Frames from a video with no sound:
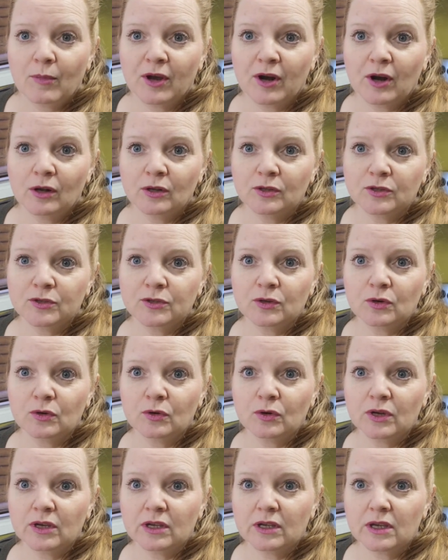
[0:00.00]
But
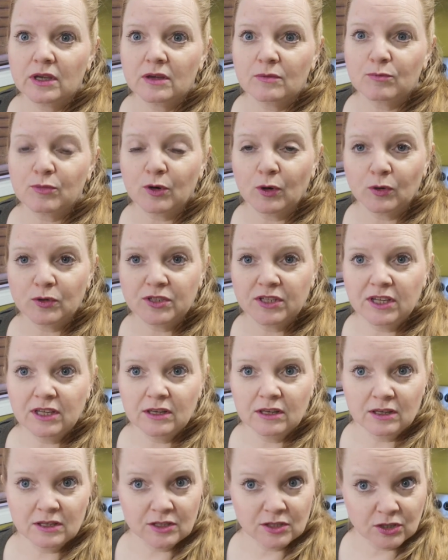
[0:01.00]
also,
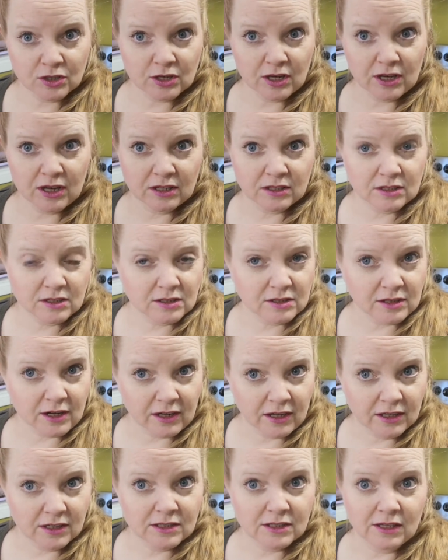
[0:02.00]
protein is, it's
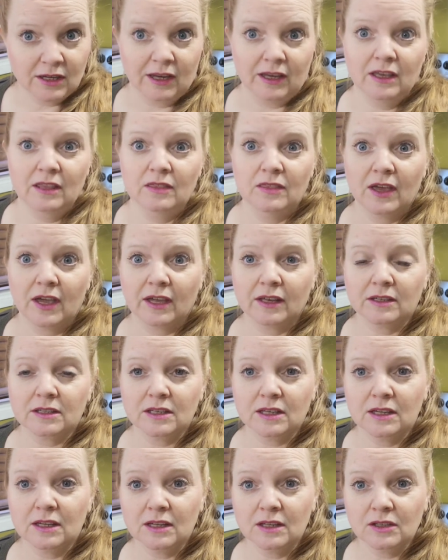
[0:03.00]
studied today
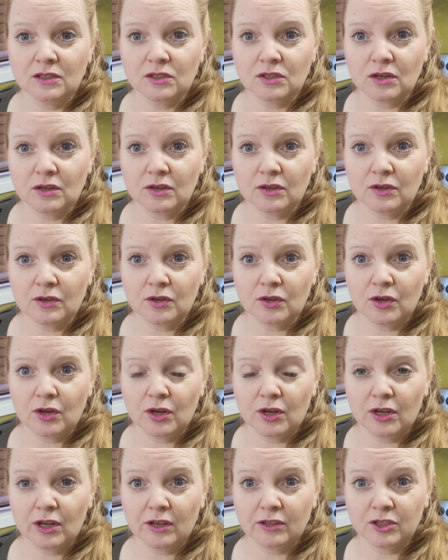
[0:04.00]
that it is
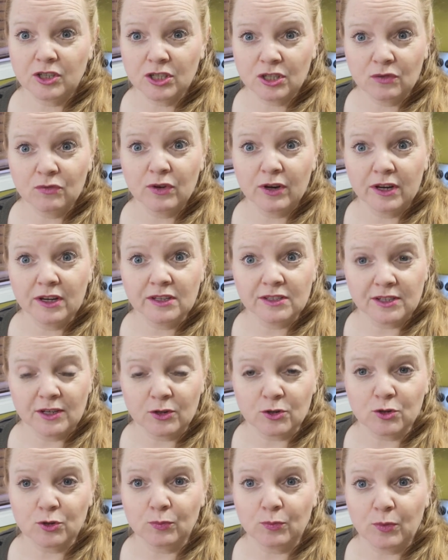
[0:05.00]
just a very
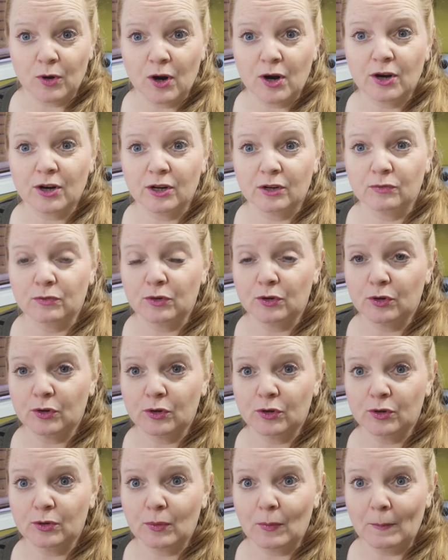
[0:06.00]
essential part of
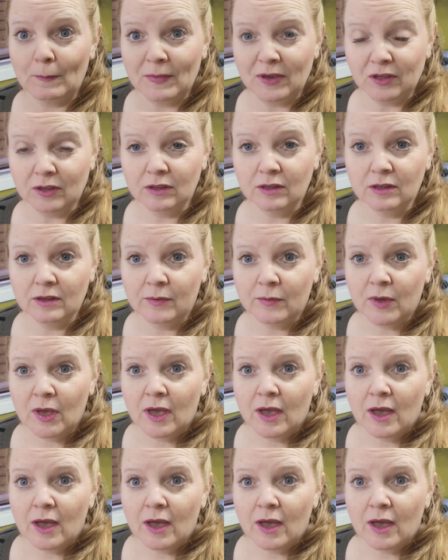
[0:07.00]
your meal.